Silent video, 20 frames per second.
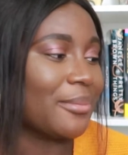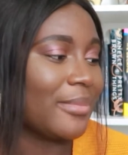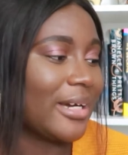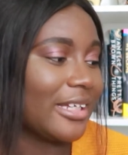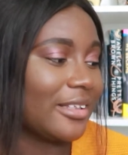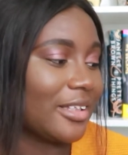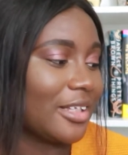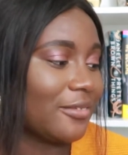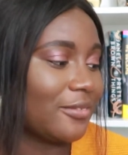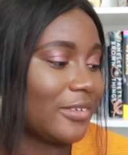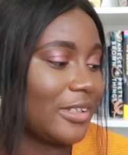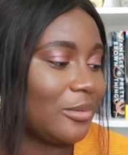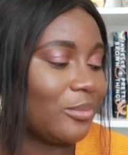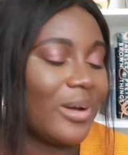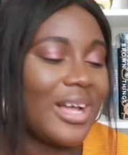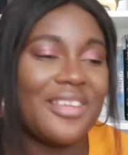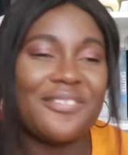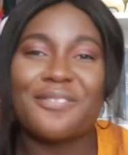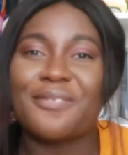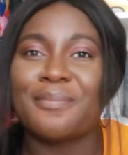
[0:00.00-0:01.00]
My Lovely
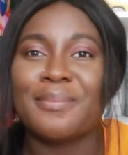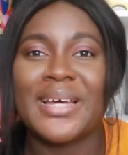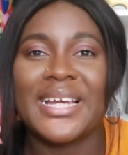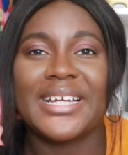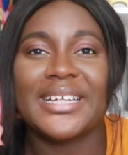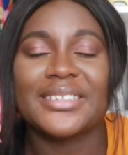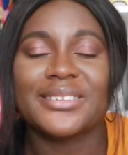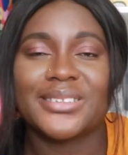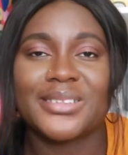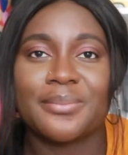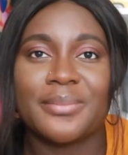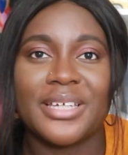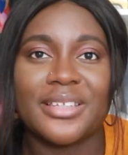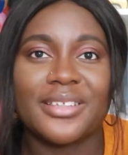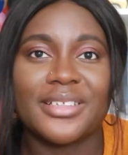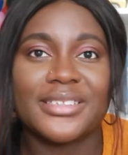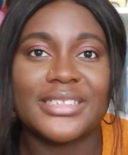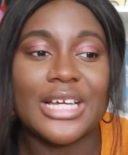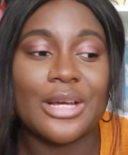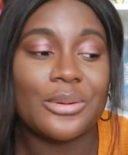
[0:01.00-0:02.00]
Wife by
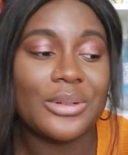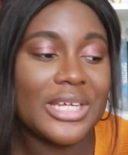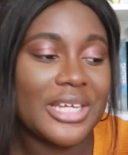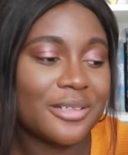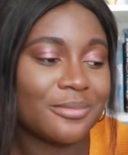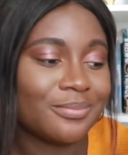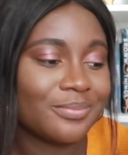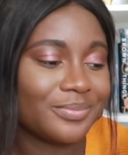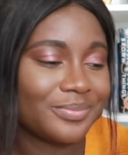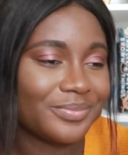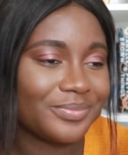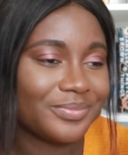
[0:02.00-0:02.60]
Samantha Downing.